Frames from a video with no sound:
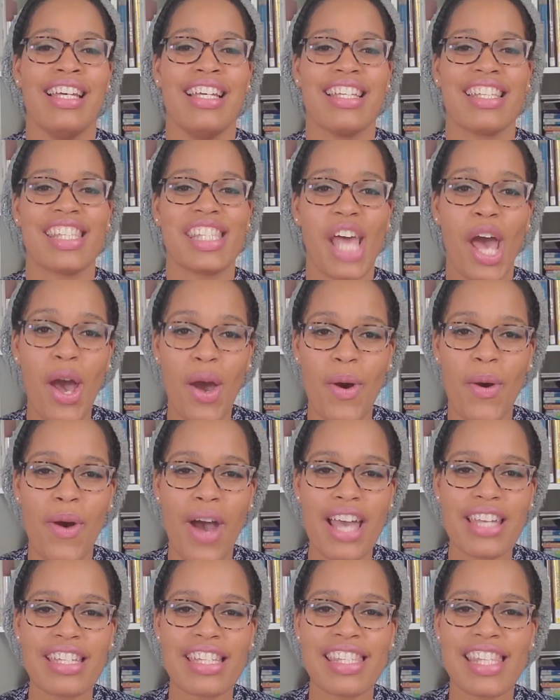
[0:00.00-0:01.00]
So
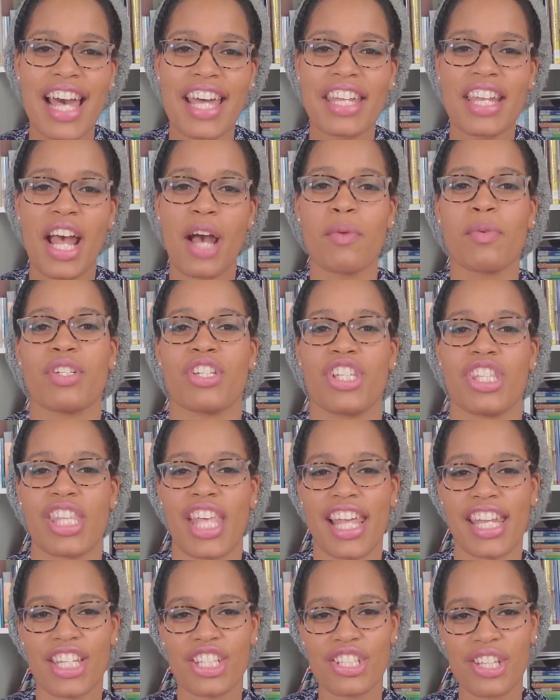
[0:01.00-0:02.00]
I decided I would just
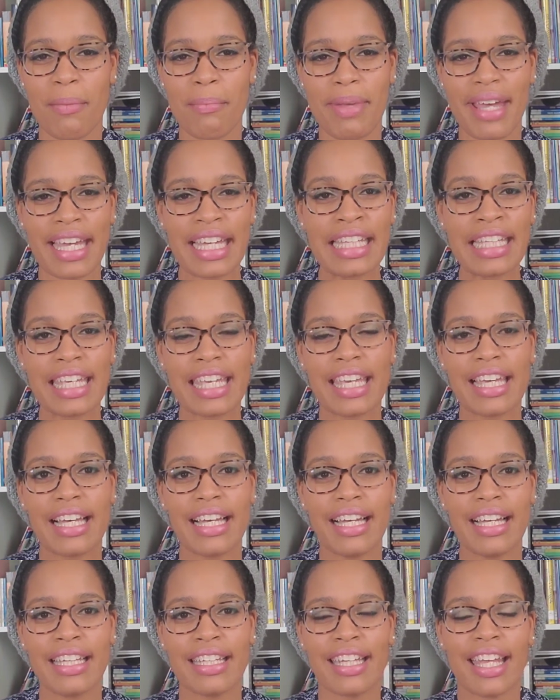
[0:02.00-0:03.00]
kind of jump back in
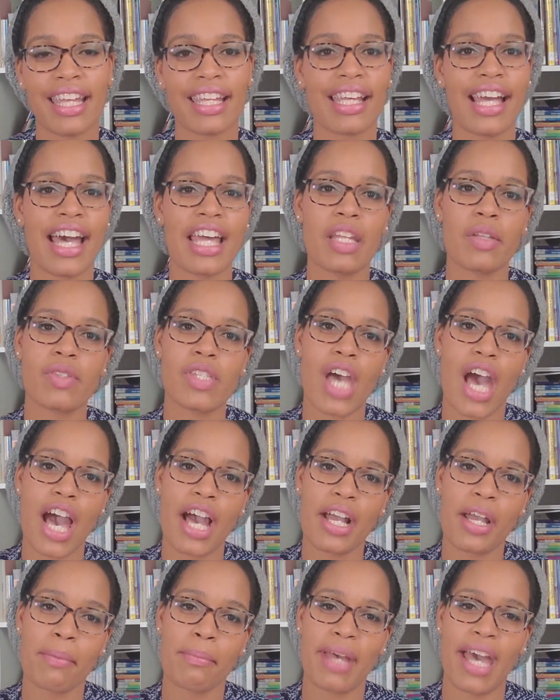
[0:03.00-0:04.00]
and kind of
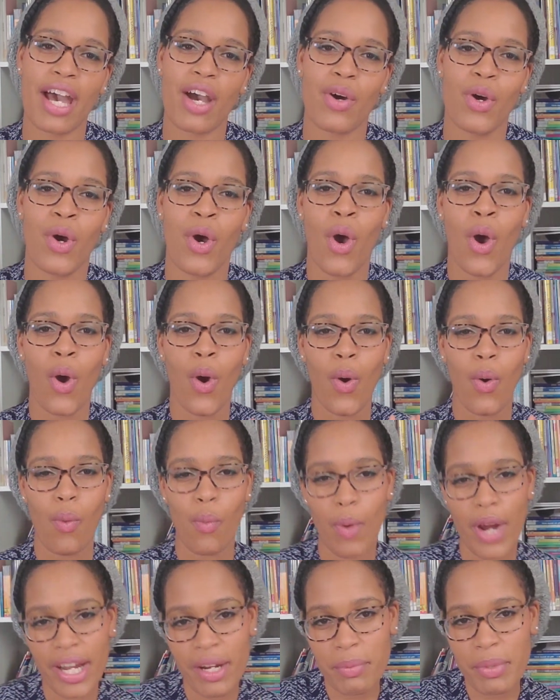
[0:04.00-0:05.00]
talk about
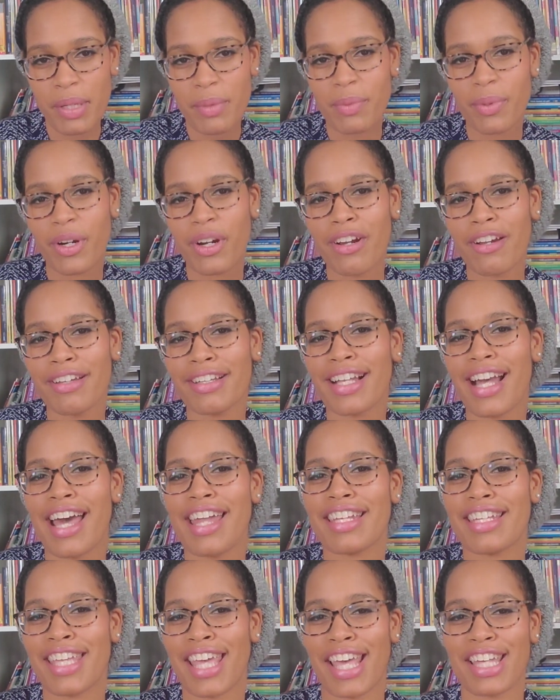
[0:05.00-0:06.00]
where we were and
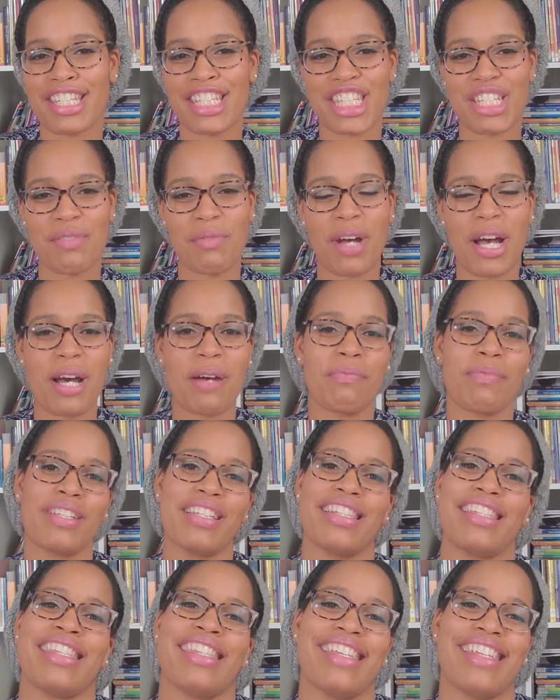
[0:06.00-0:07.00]
kind of catch you up
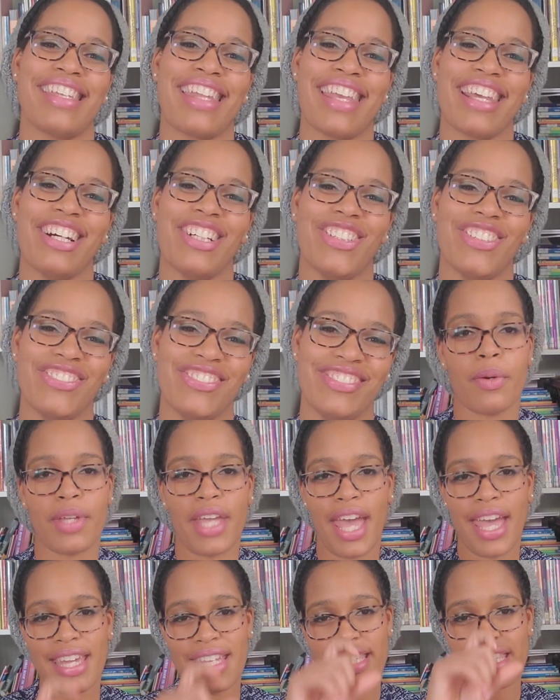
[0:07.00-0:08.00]
until now.
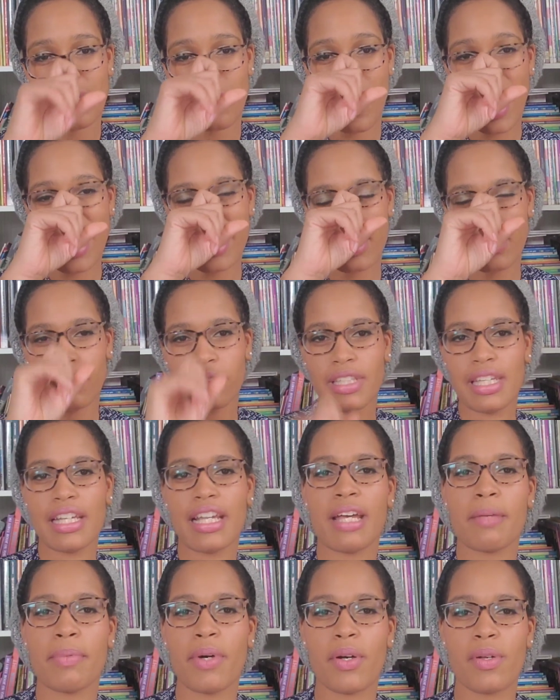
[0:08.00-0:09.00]
Okay, so I don't think
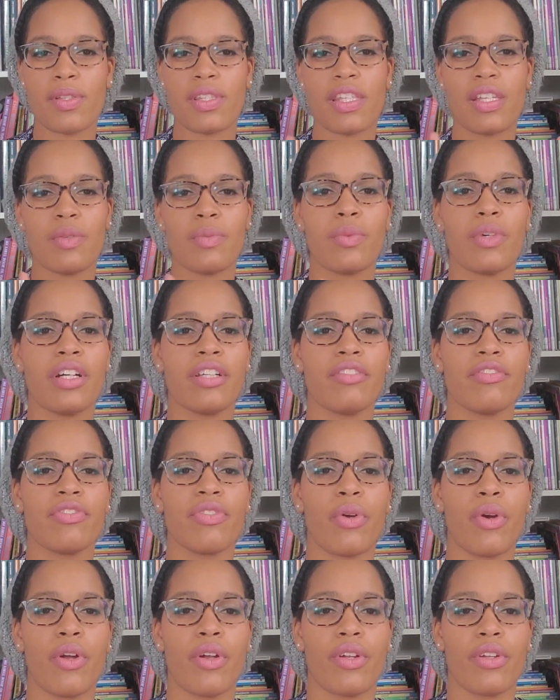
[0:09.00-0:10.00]
I posted one
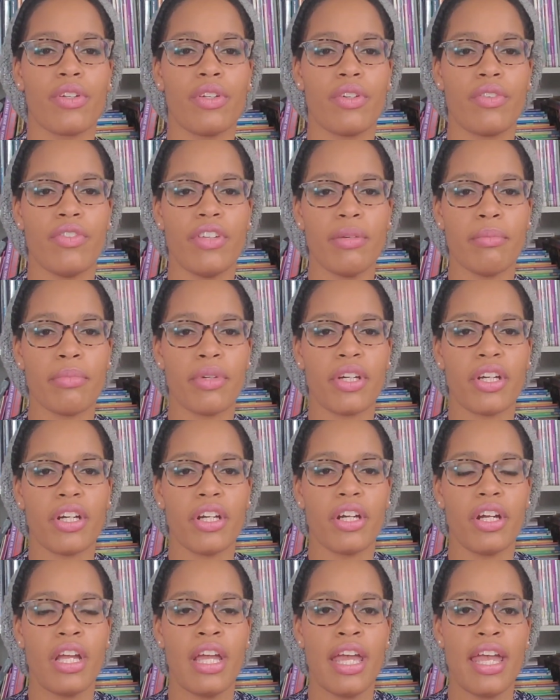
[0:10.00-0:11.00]
for
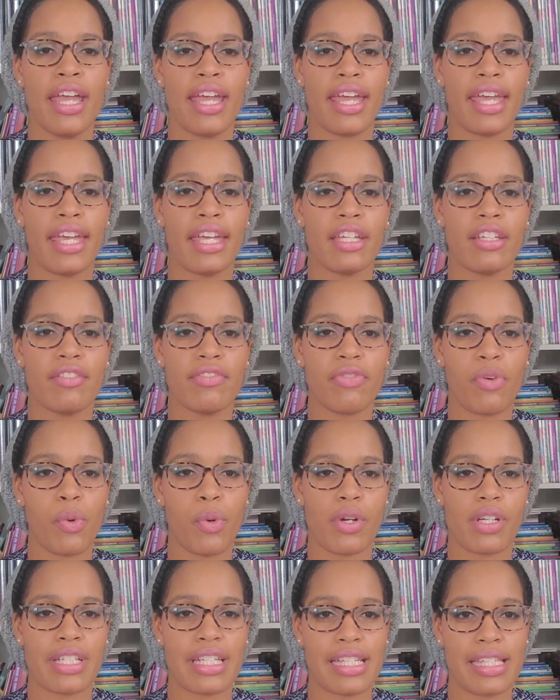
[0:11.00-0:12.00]
November and
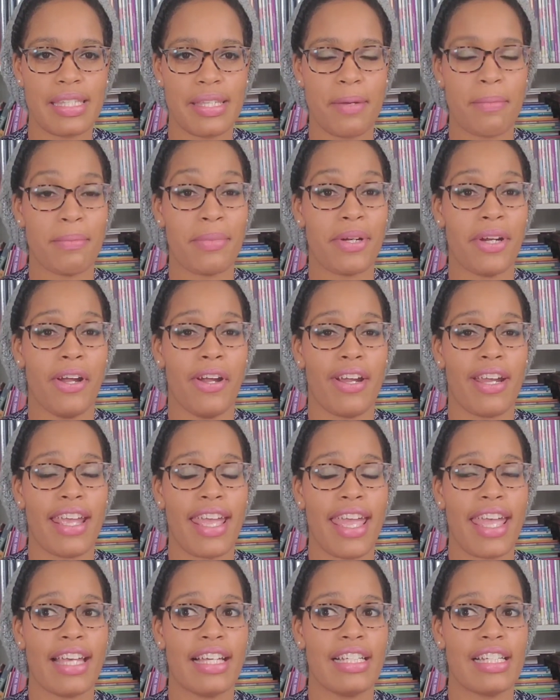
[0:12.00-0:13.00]
for December.
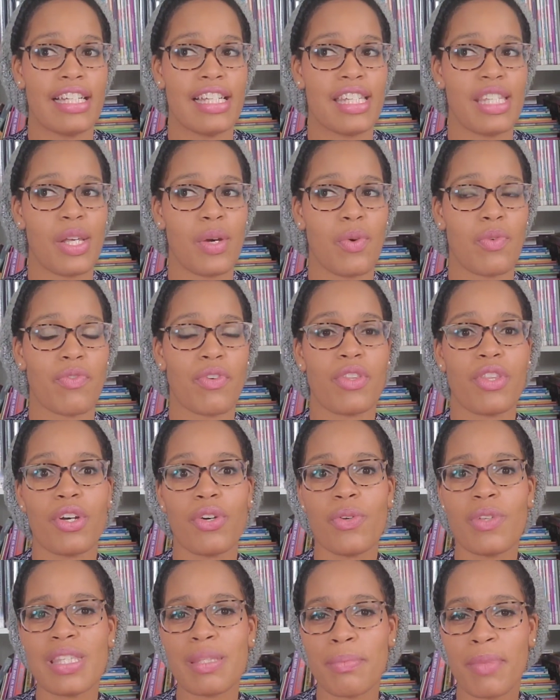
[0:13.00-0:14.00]
And so for
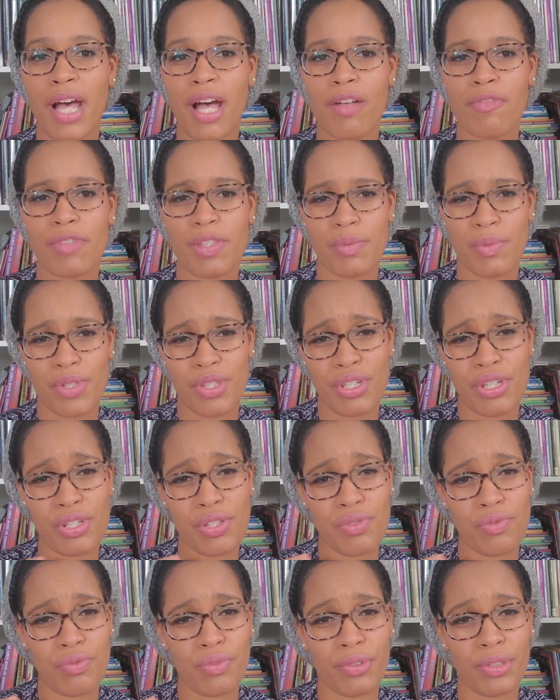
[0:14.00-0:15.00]
those months was
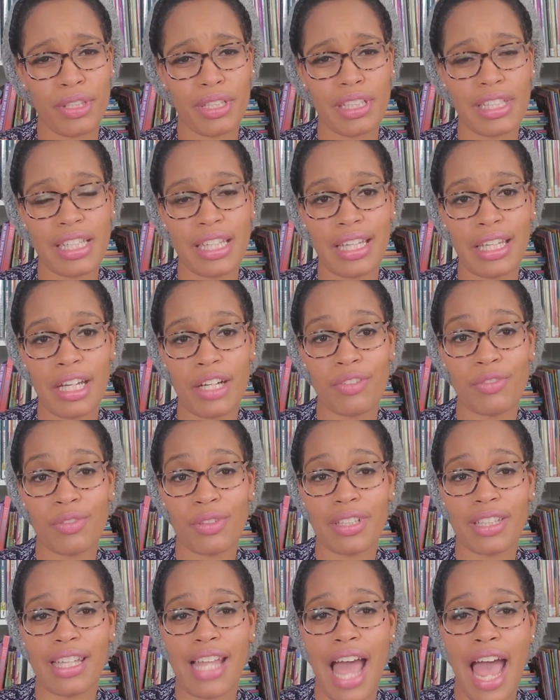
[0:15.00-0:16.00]
just really a
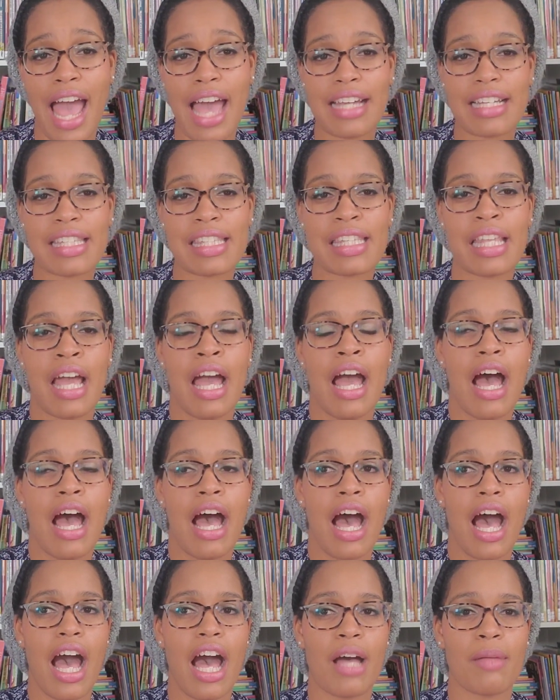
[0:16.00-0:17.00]
relaxed
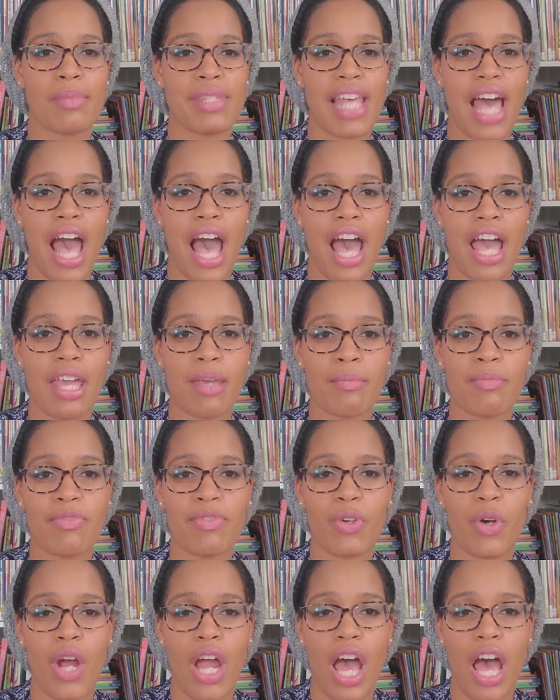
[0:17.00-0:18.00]
um, time
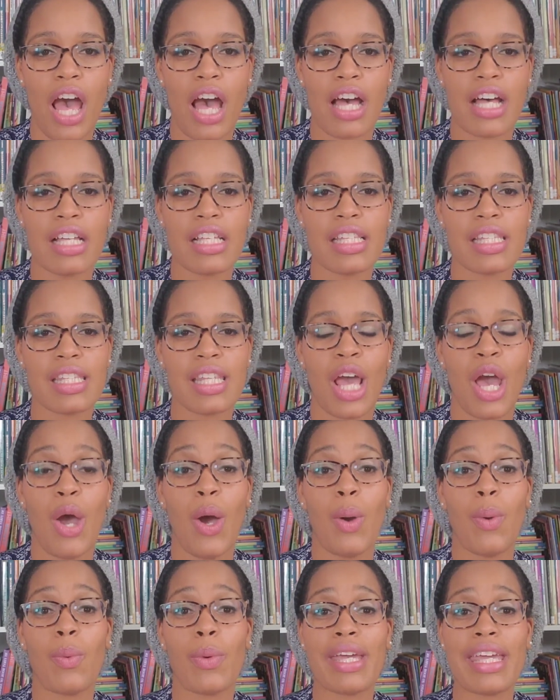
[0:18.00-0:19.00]
for us.
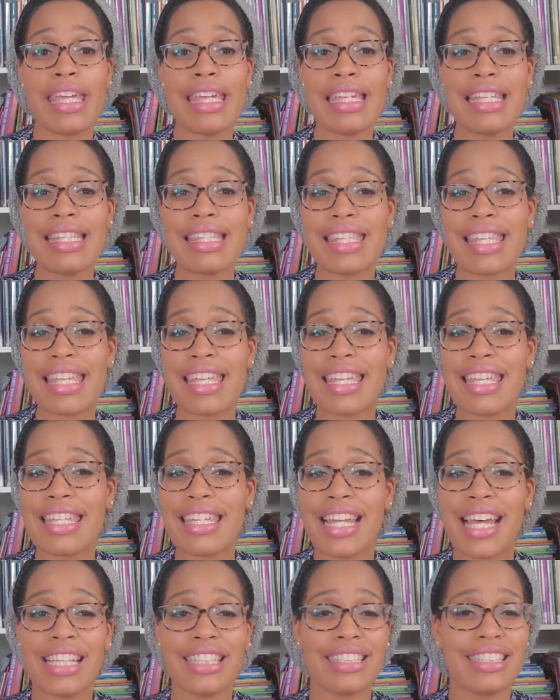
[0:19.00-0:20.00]
We
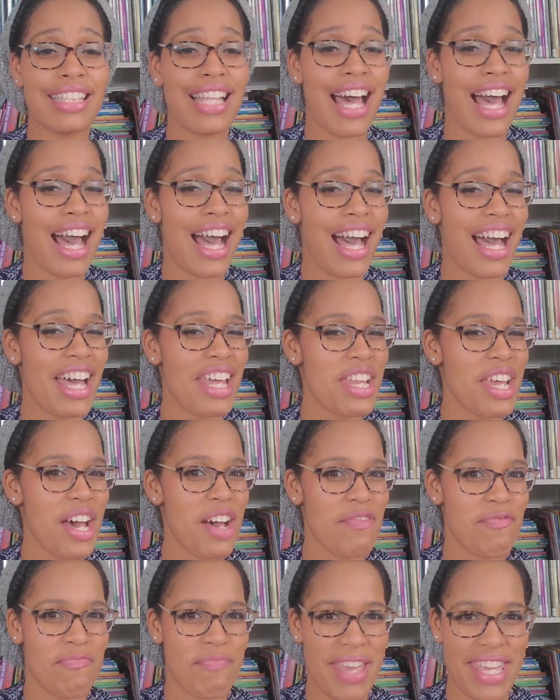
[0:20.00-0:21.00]
did a lot
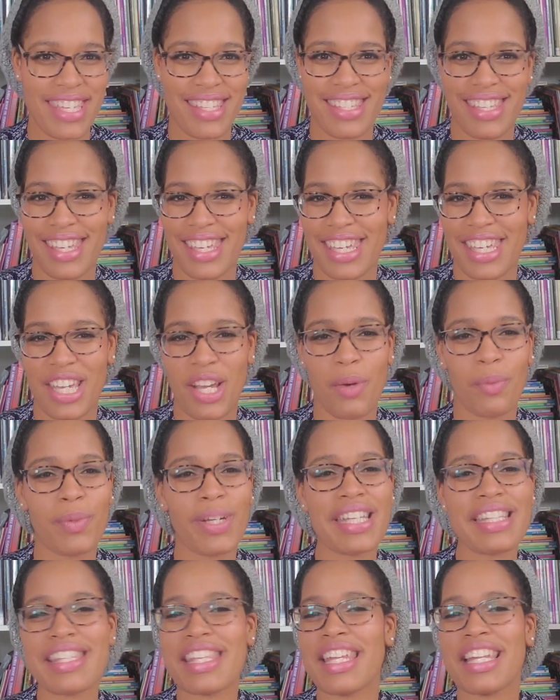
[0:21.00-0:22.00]
of baking.
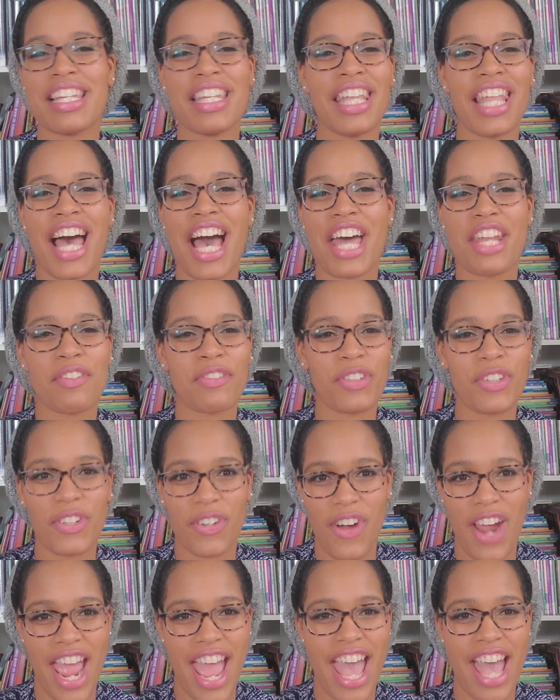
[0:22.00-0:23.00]
We did a lot of
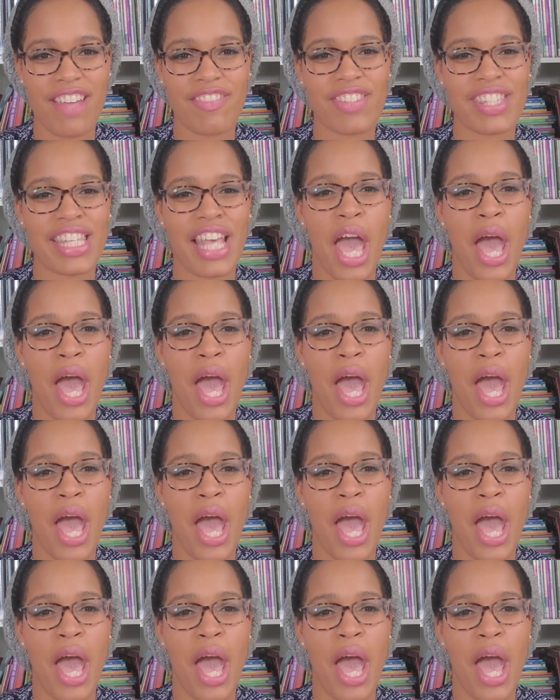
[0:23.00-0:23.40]
crafts.